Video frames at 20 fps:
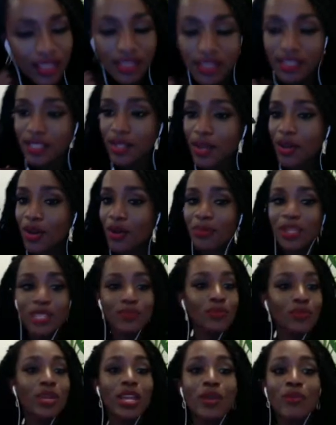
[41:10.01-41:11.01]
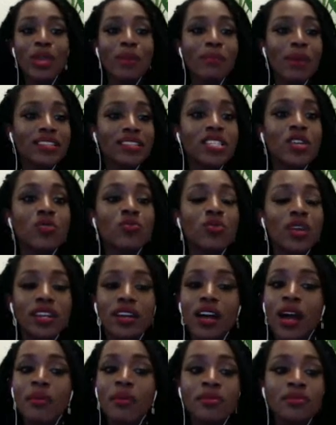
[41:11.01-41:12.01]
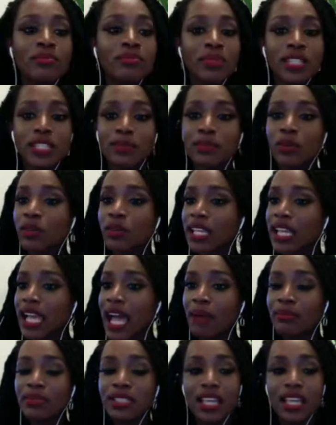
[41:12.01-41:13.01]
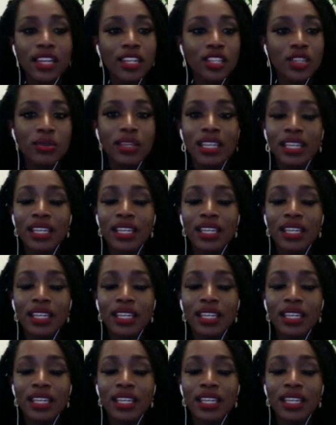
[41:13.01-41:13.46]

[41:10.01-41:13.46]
So we about to run it up, Miss Monet. I'm telling you,